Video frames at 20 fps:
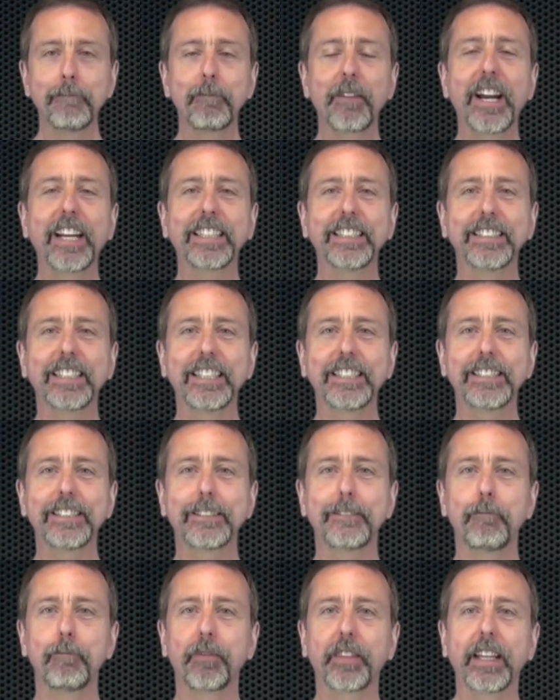I can taste
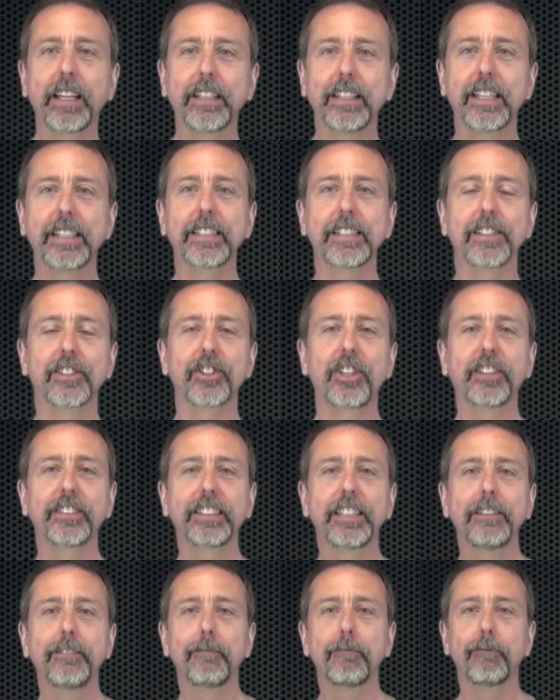nice and
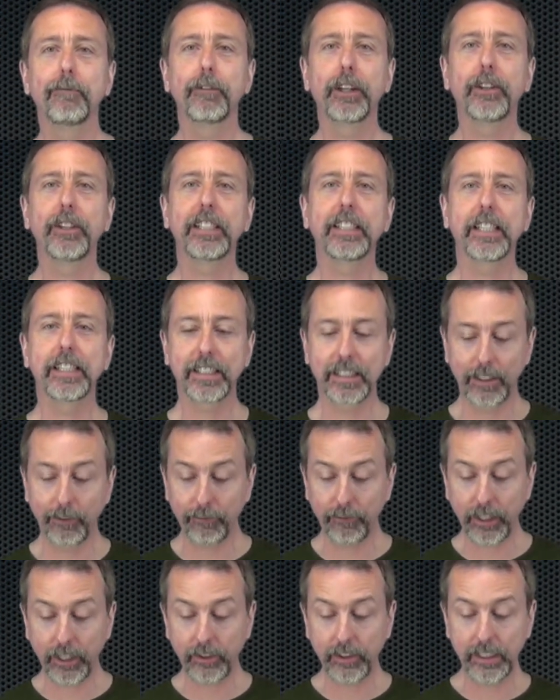salty, very tasty,
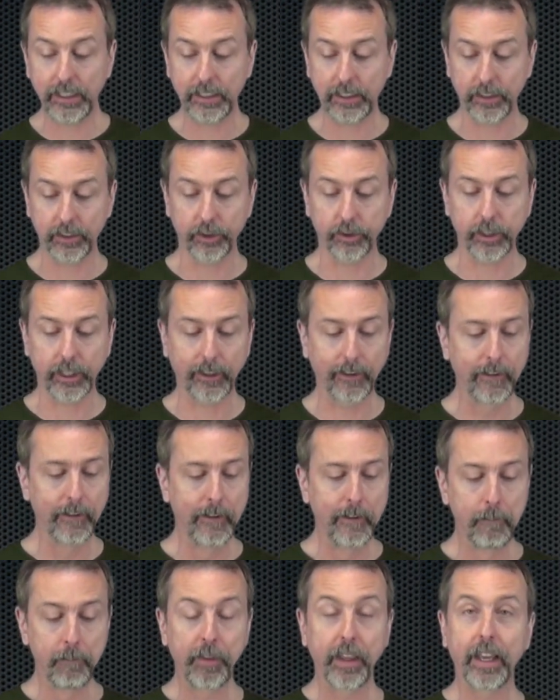very easy to drink.
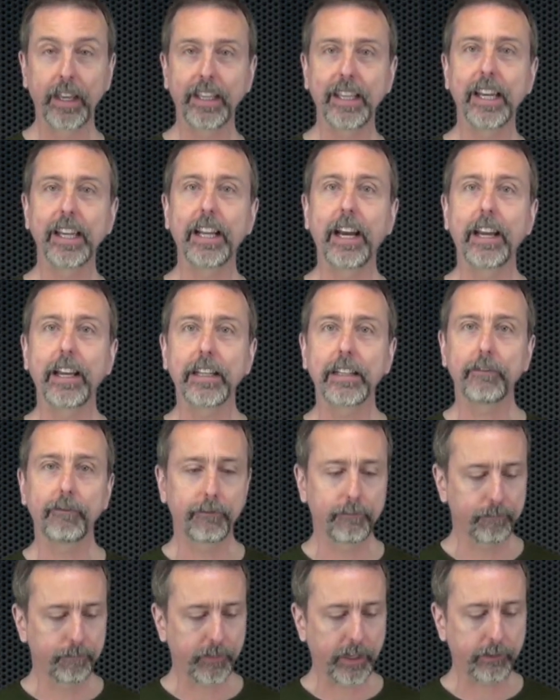Again, I
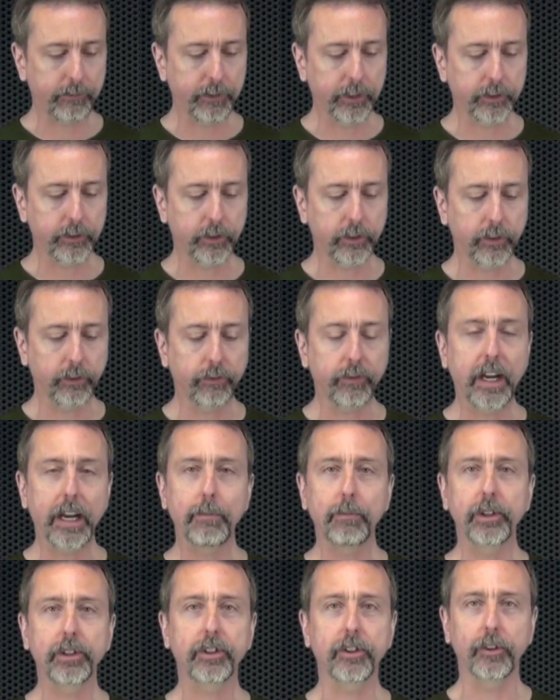filtered the
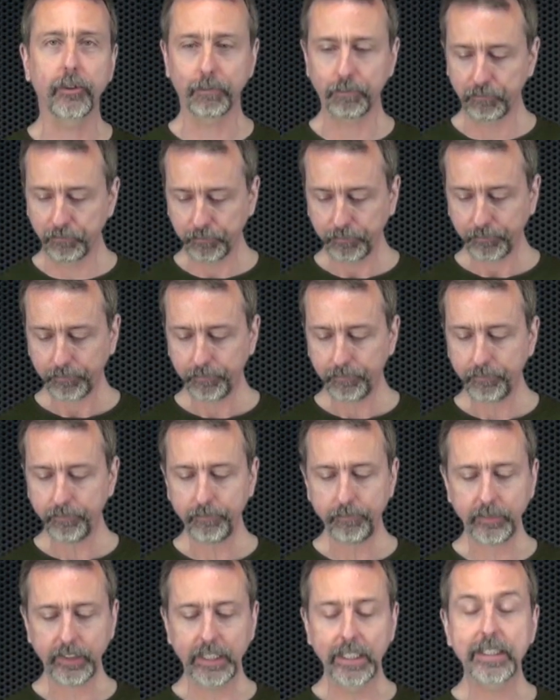fiber, so
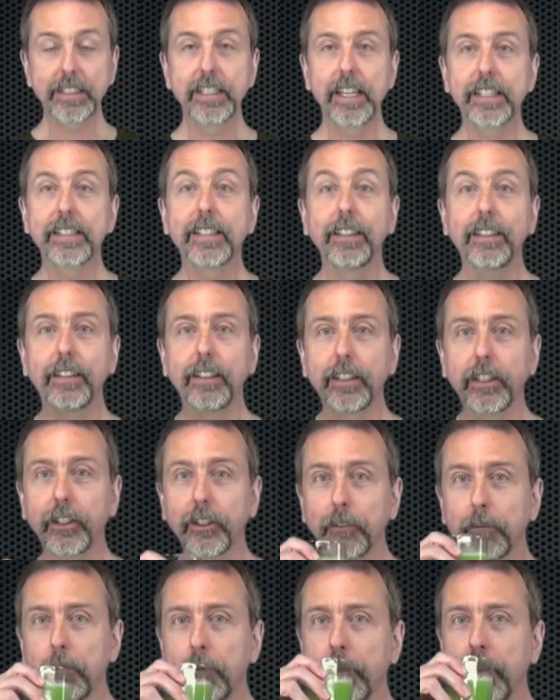it's nice and
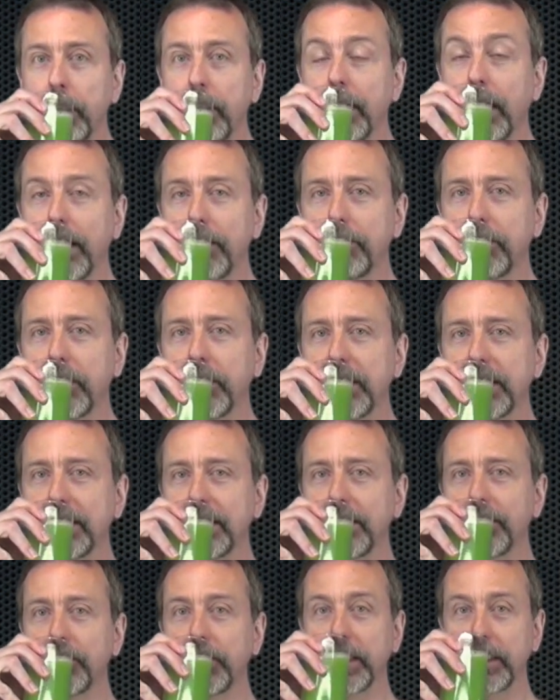clear and very easy
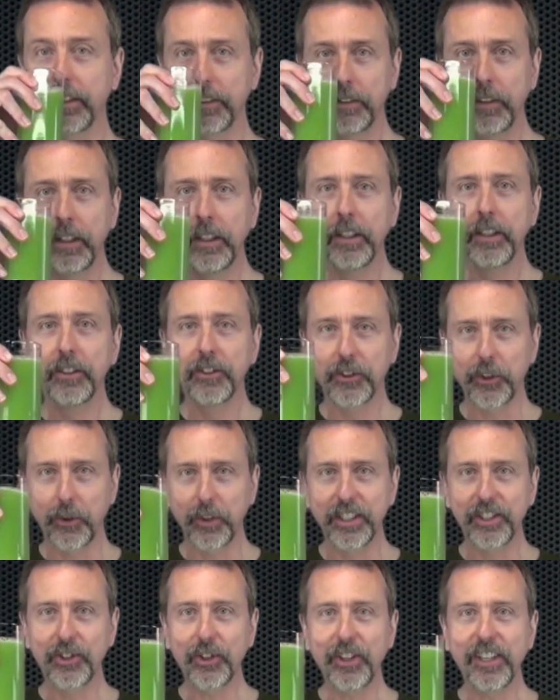to drink. So
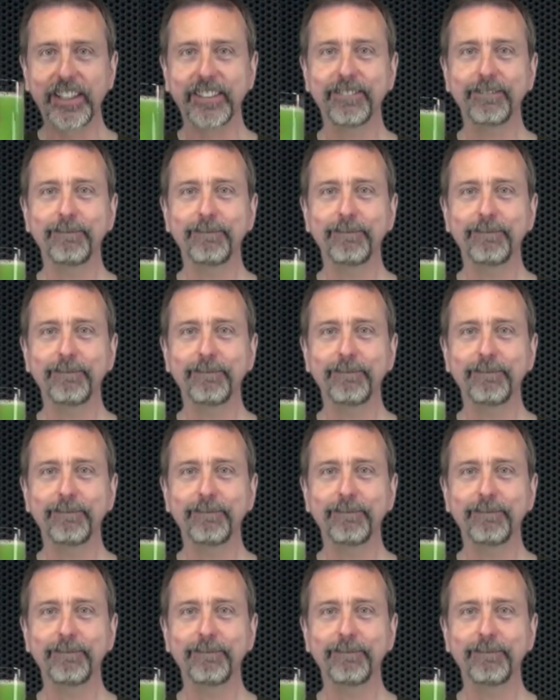enjoy.